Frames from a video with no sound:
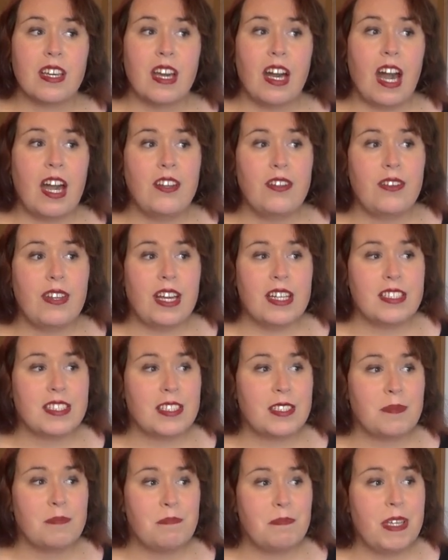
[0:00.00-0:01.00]
I do not
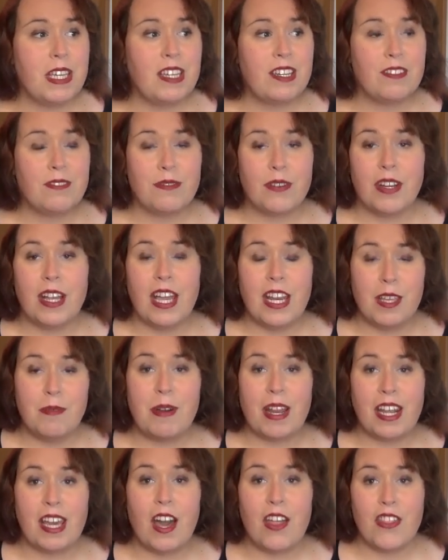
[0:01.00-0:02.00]
speak for
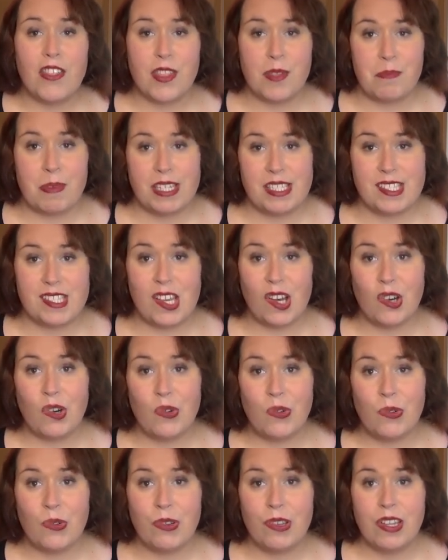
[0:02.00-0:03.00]
anybody other than
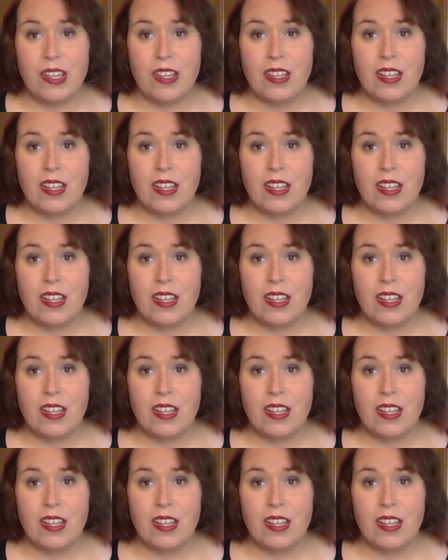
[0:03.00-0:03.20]
myself.